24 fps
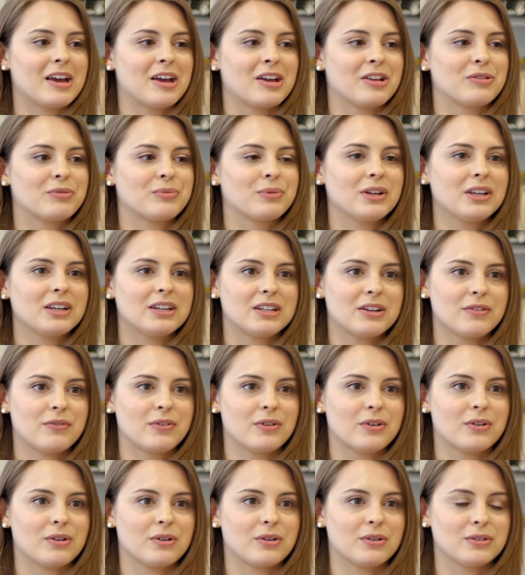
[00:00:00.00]
it's really
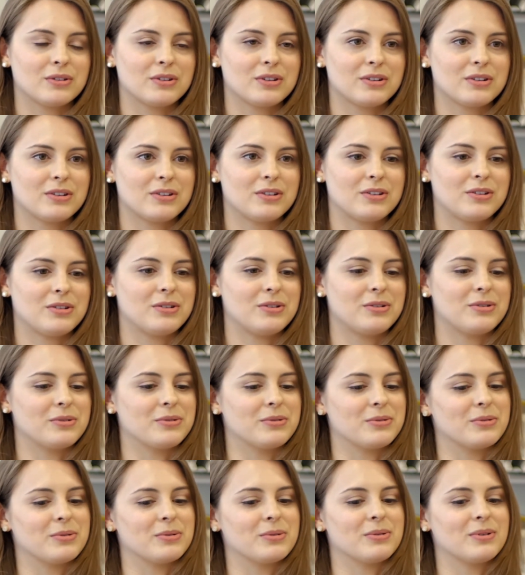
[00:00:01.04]
difficult
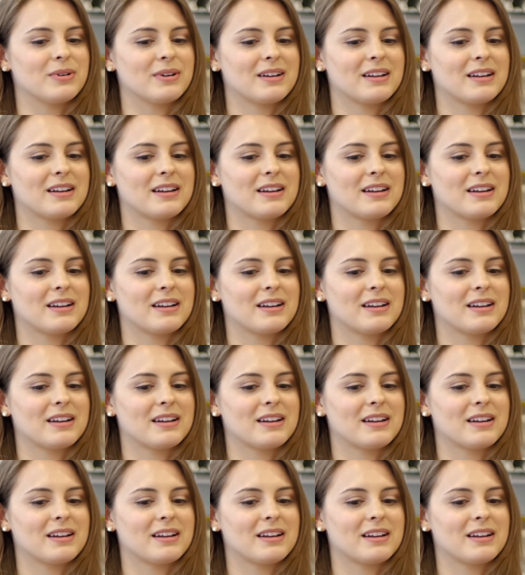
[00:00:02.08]
to